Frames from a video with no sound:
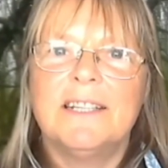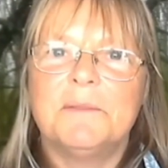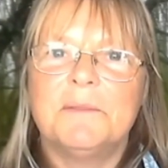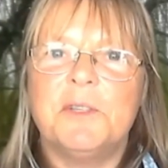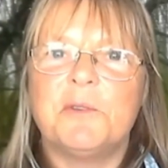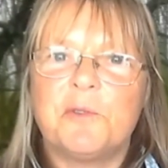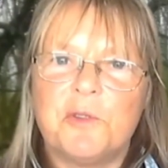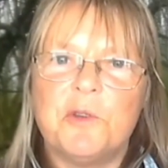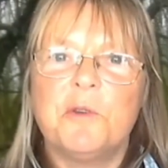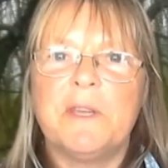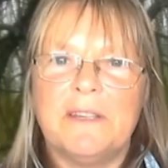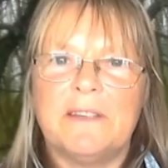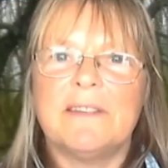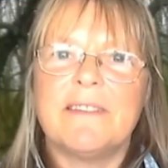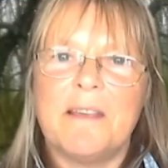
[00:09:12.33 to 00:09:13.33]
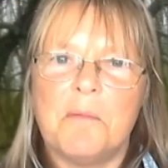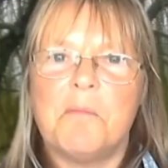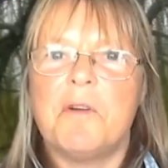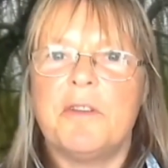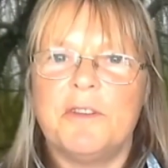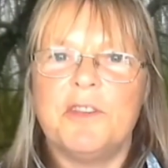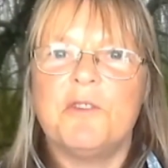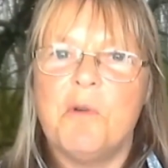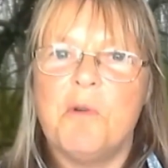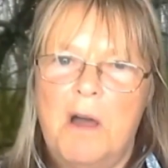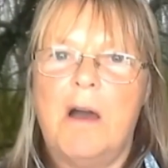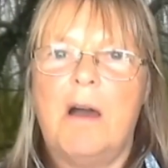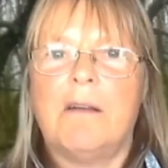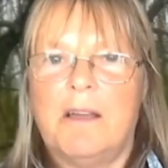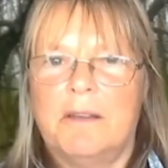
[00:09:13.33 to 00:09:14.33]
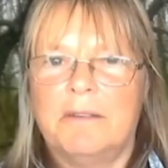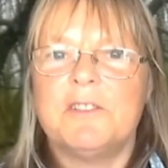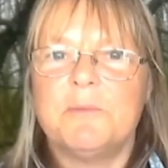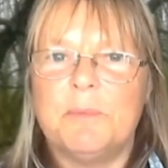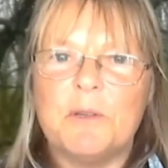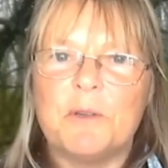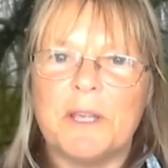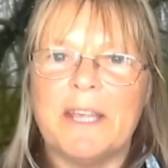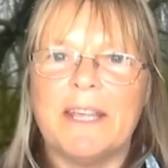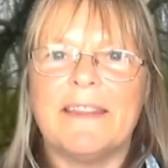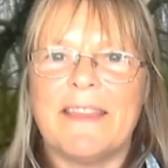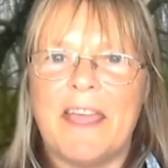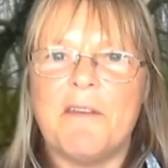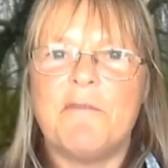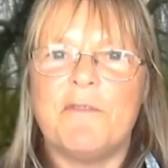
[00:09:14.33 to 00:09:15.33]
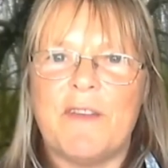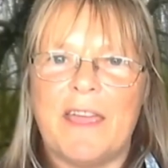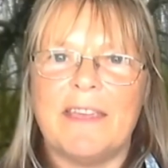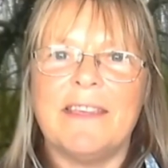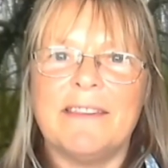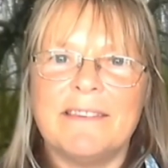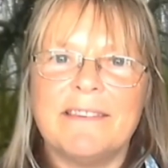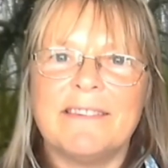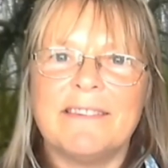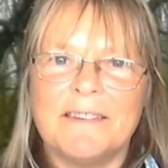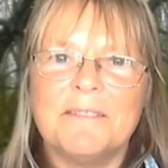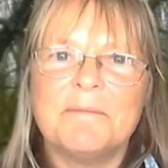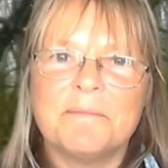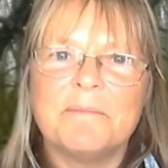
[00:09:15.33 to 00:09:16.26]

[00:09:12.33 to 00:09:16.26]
When you're talking to someone, you are going to be looking at their face.